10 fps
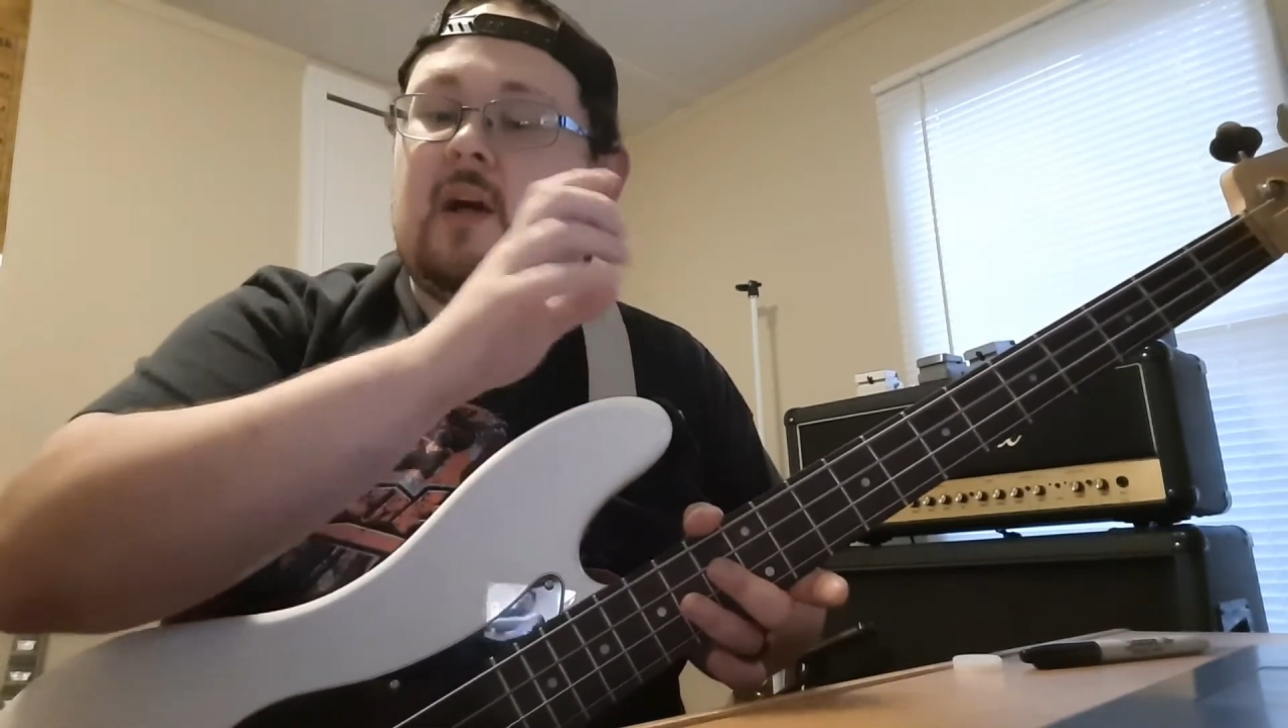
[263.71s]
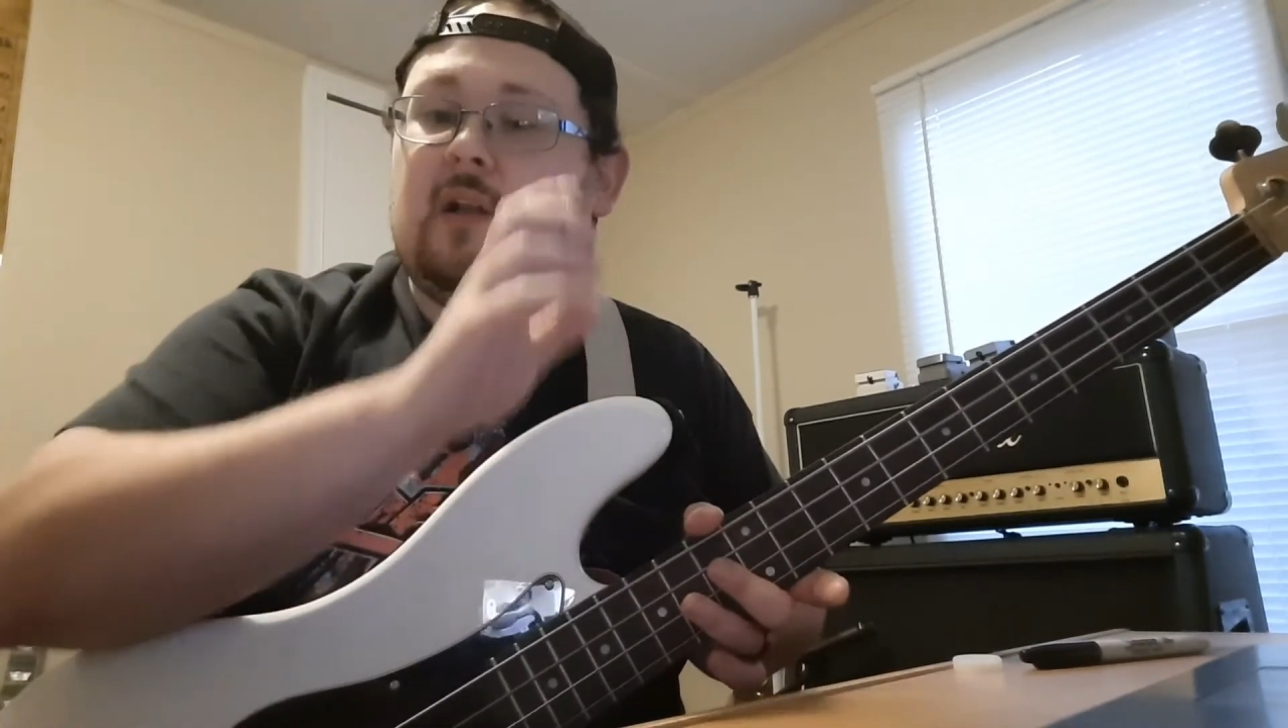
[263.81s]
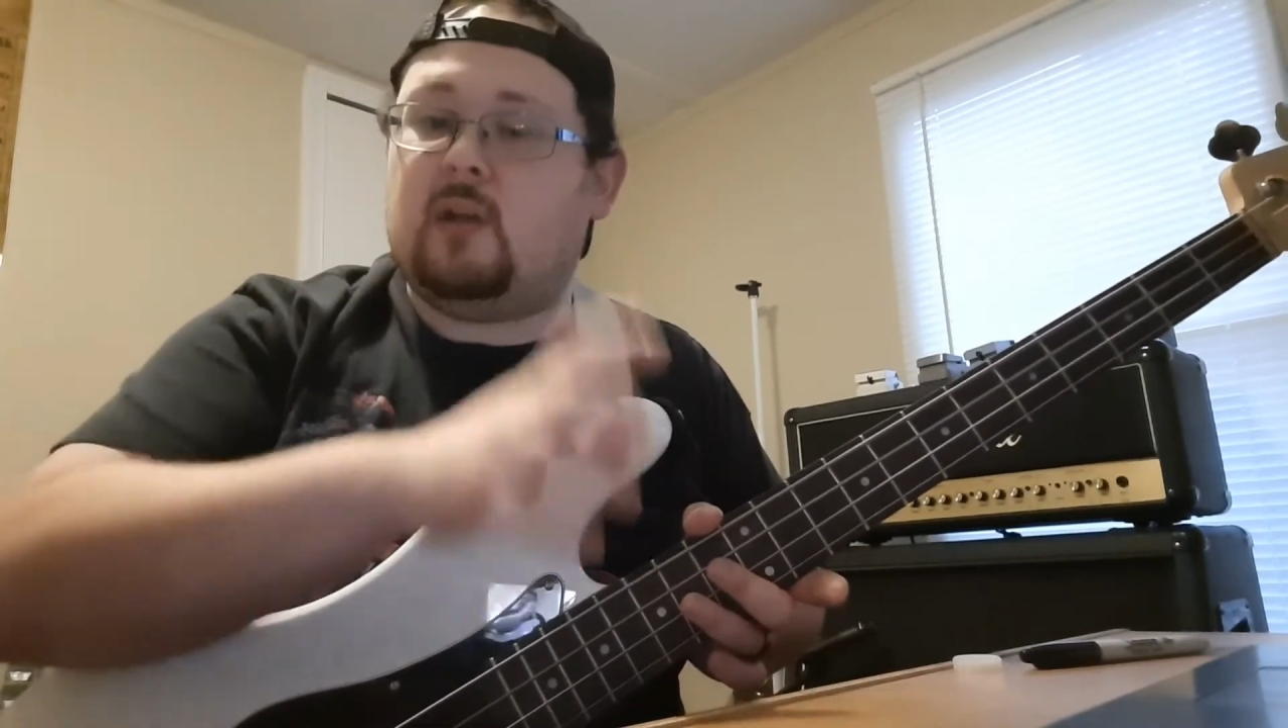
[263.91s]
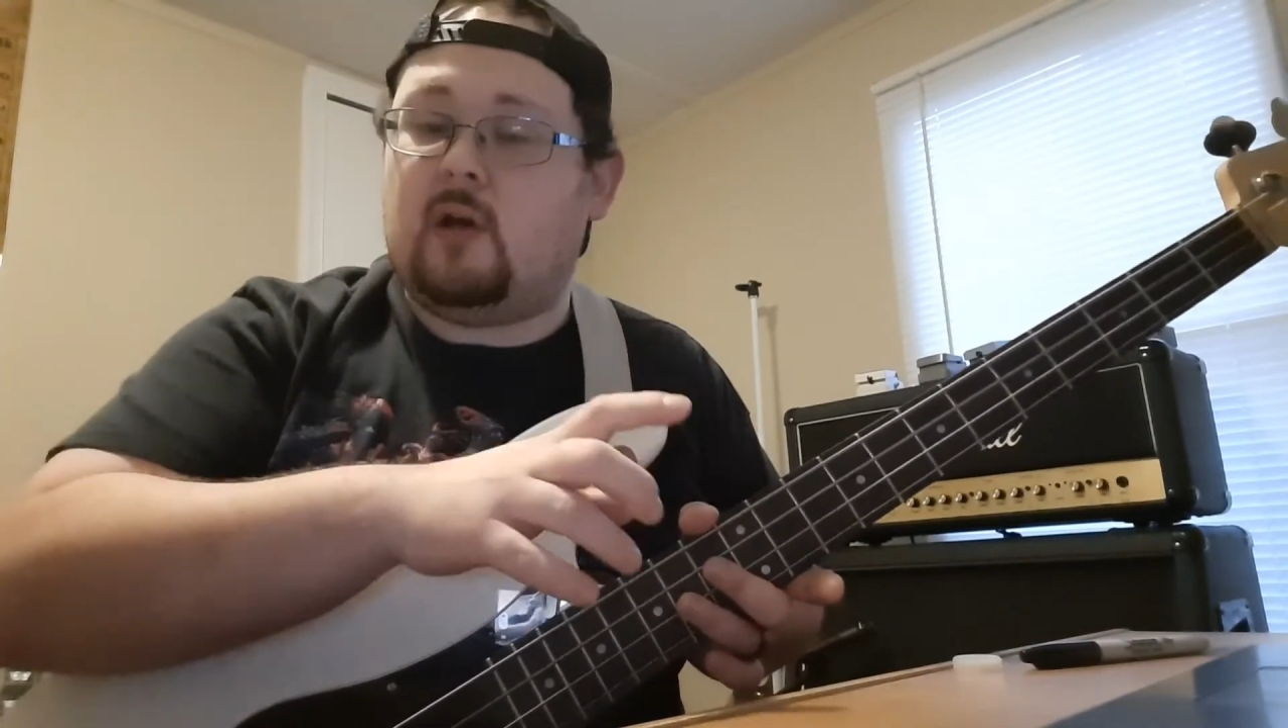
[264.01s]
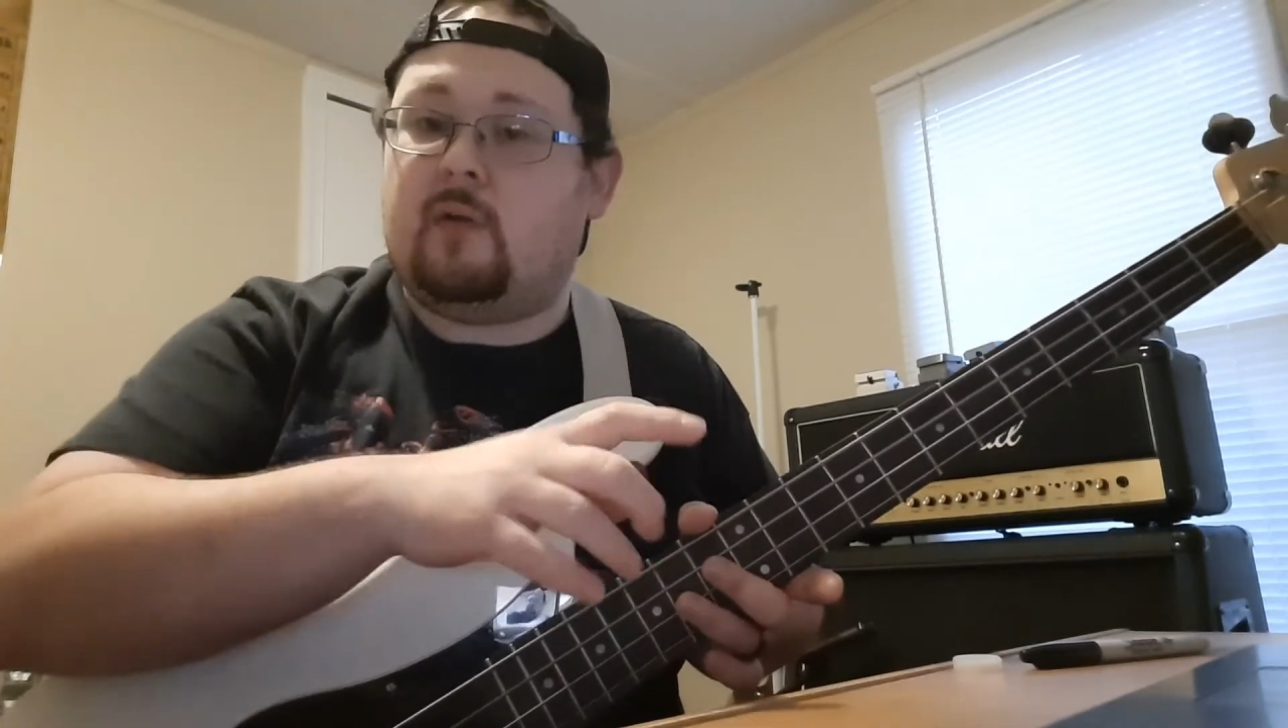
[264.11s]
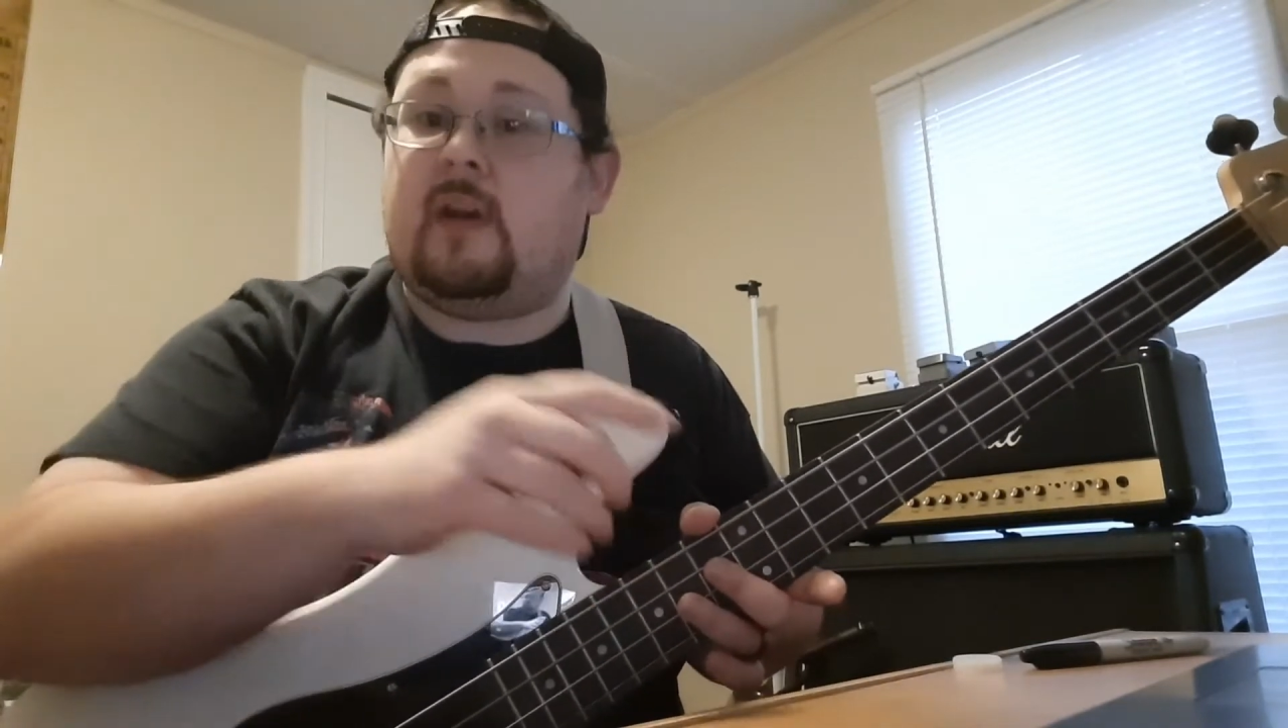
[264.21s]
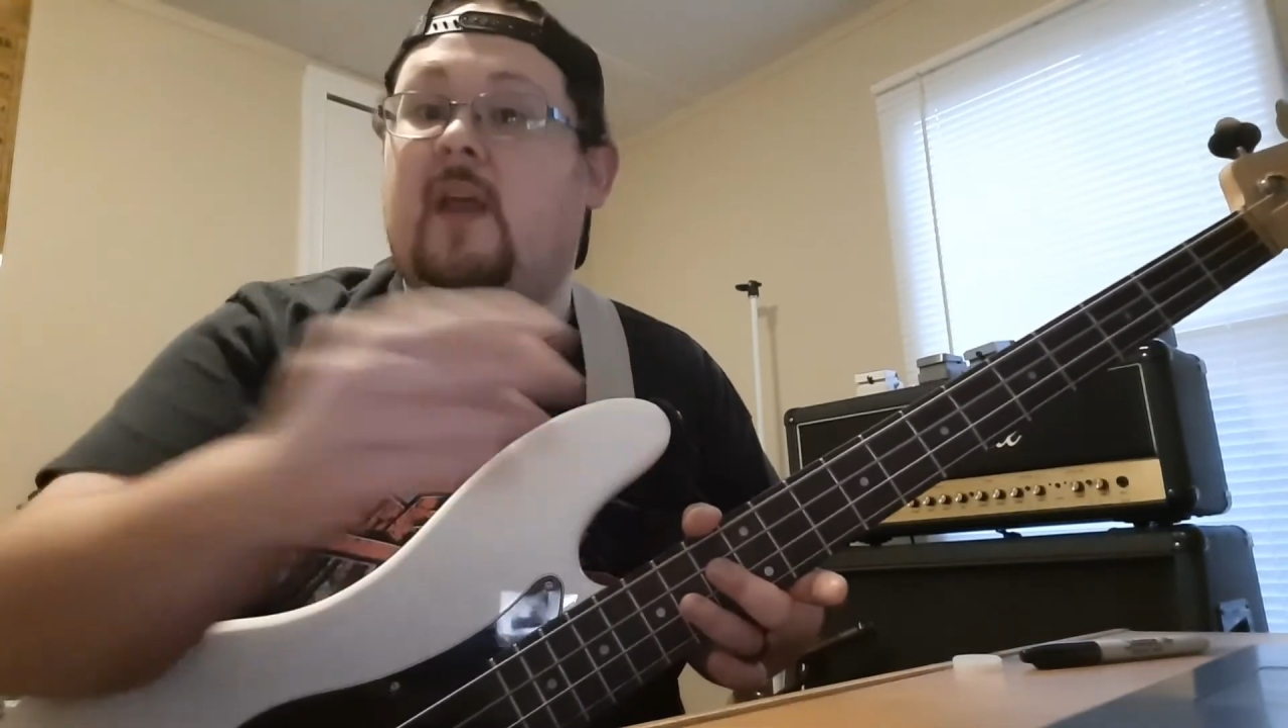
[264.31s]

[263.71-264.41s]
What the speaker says: alone.